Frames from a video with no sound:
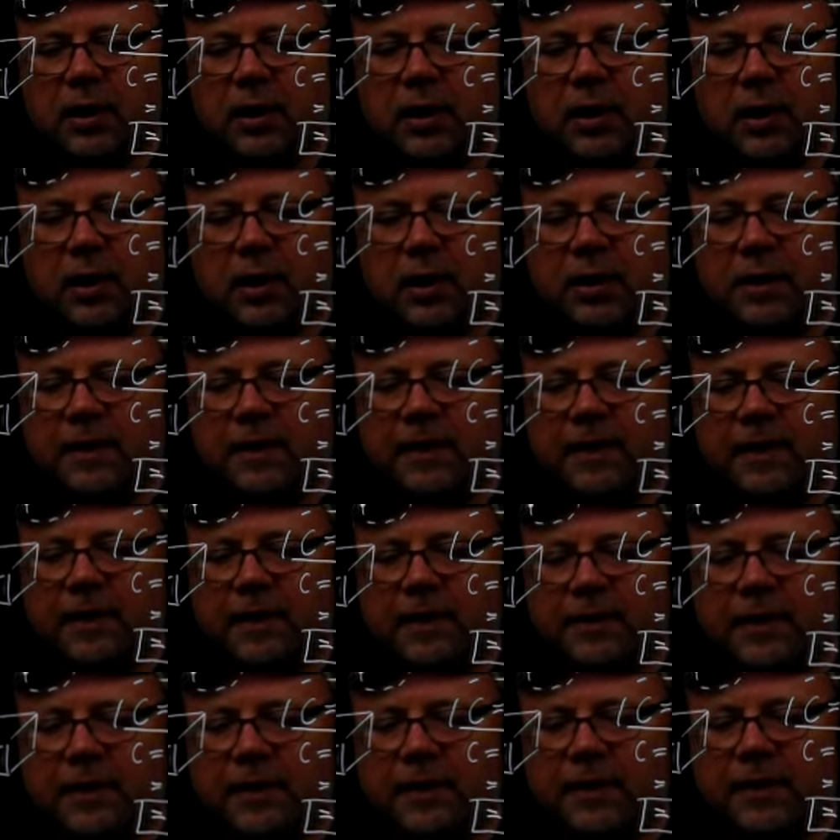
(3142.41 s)
uh,
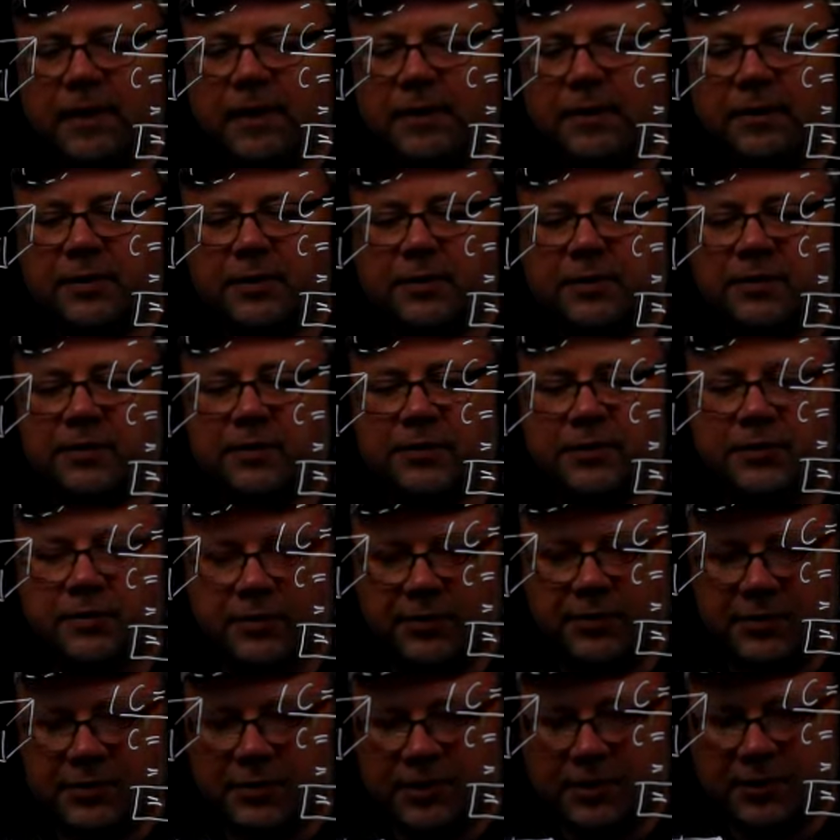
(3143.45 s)
then uh,
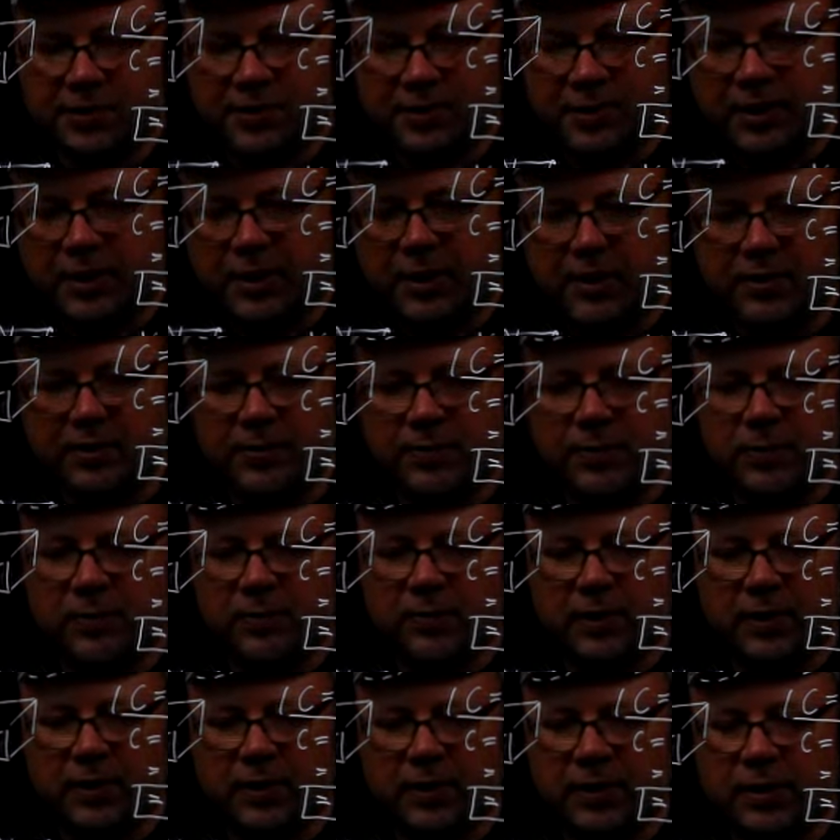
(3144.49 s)
this, this thing here is
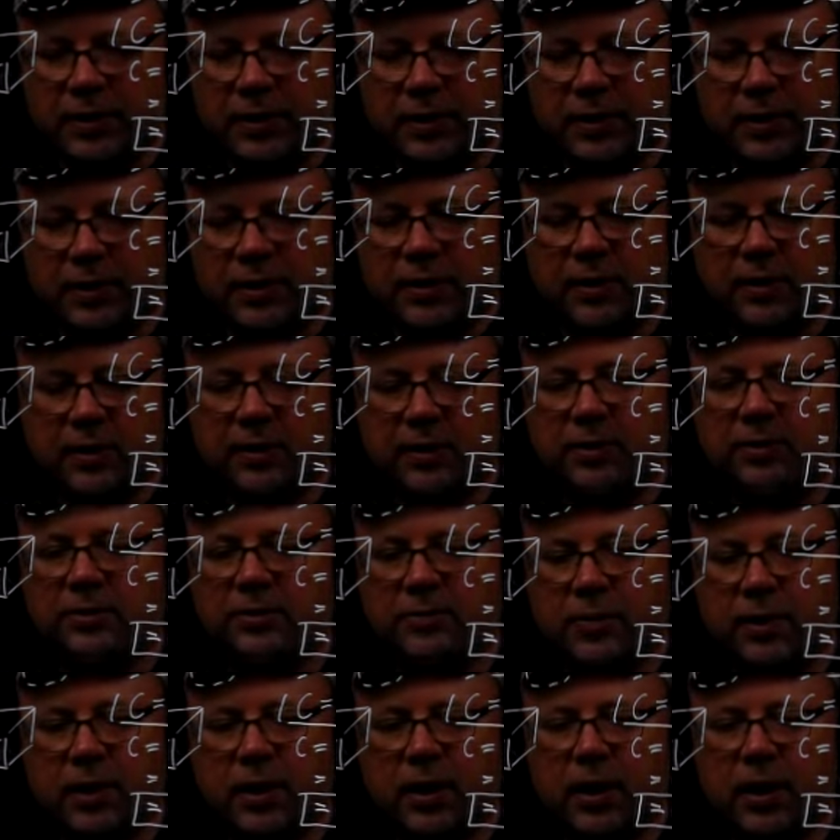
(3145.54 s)
moving this
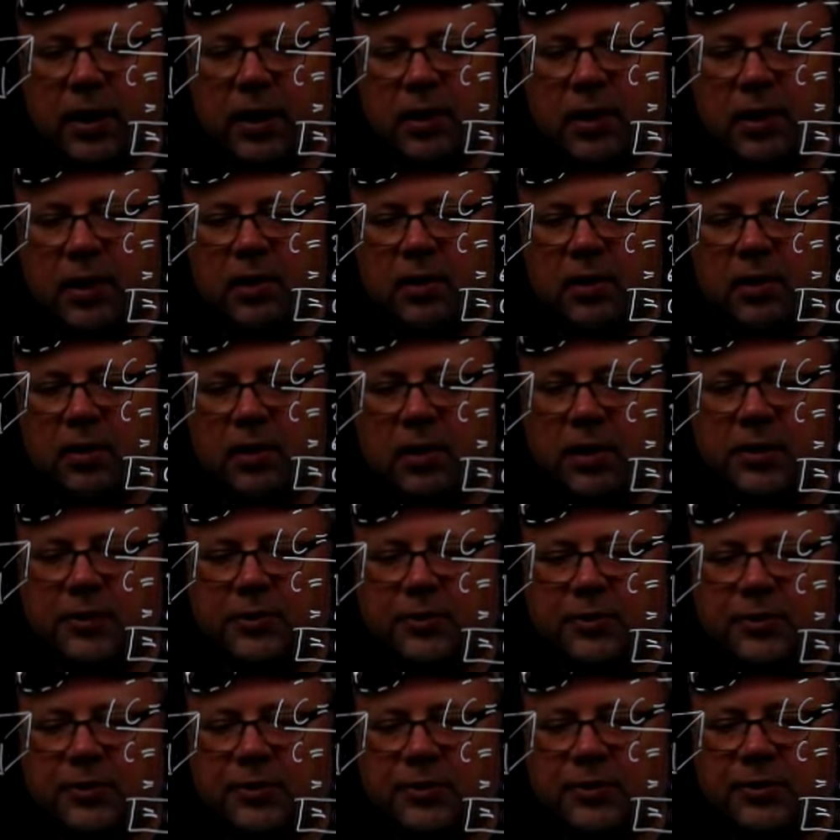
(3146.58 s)
way, all right,
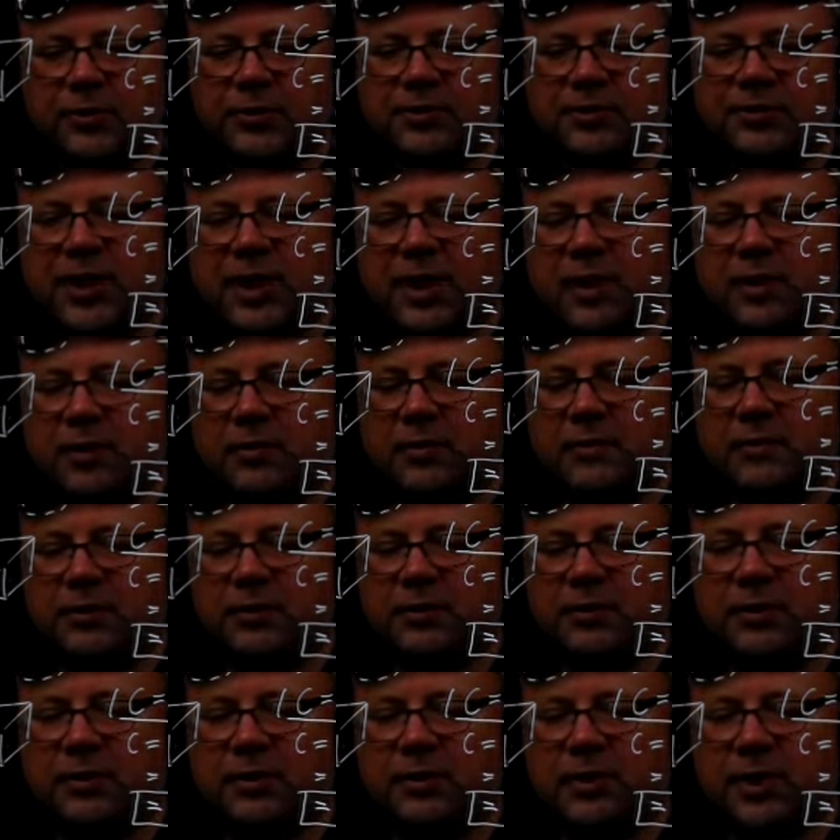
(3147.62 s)
so this side of this
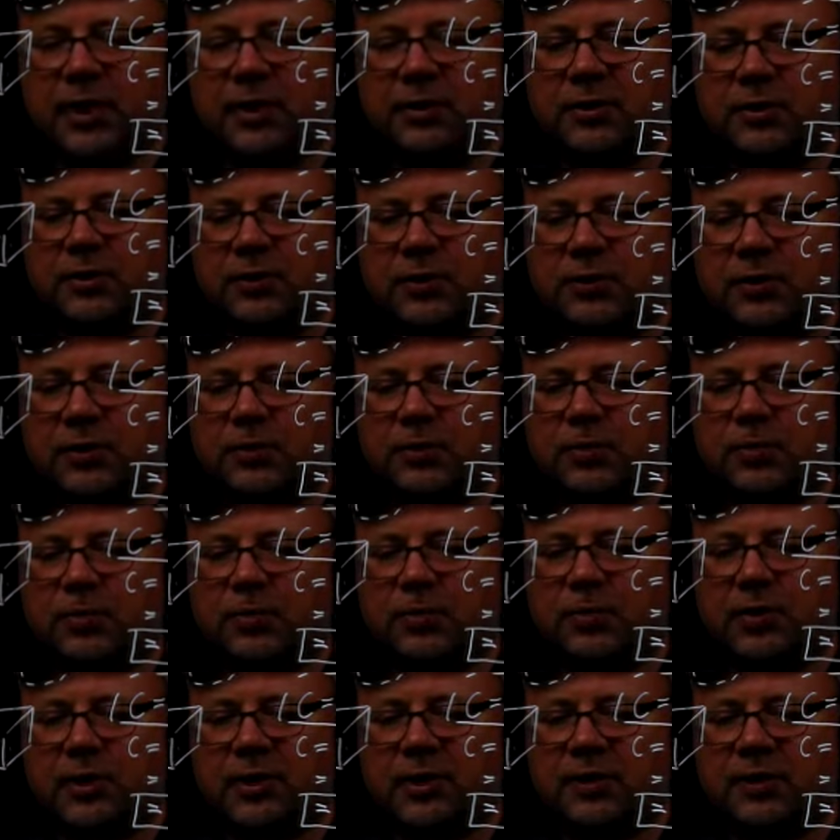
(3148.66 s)
conductor is going to
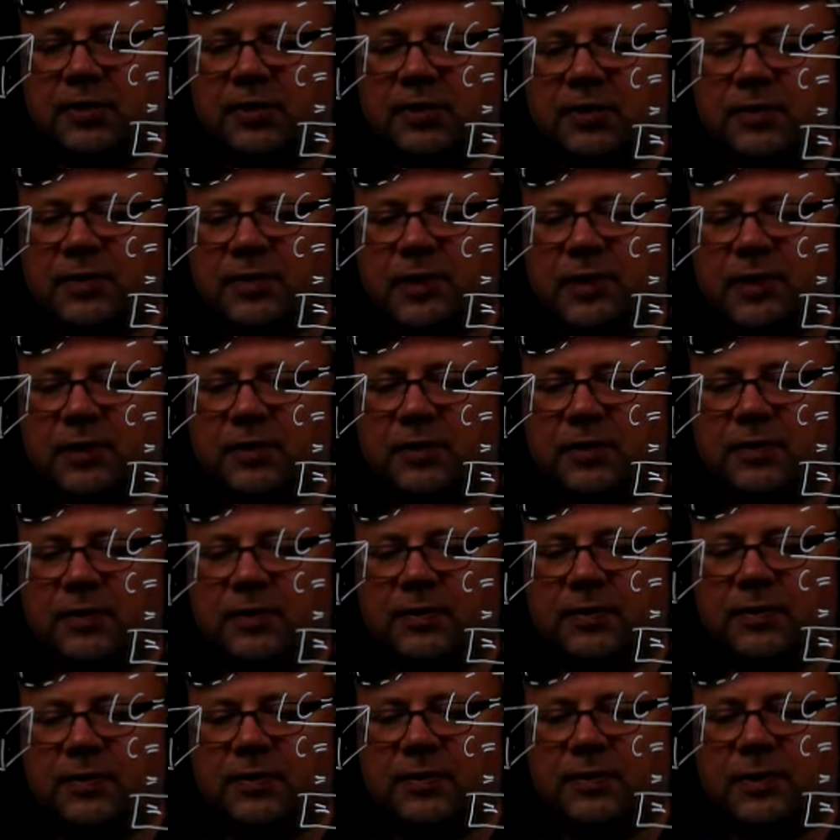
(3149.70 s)
meet the field
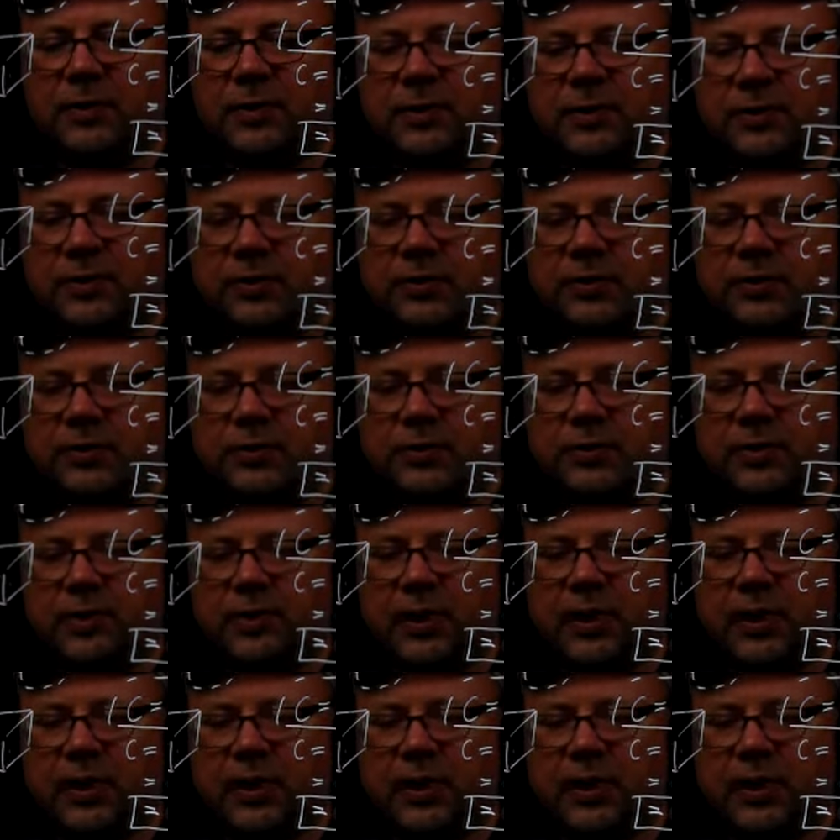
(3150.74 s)
first,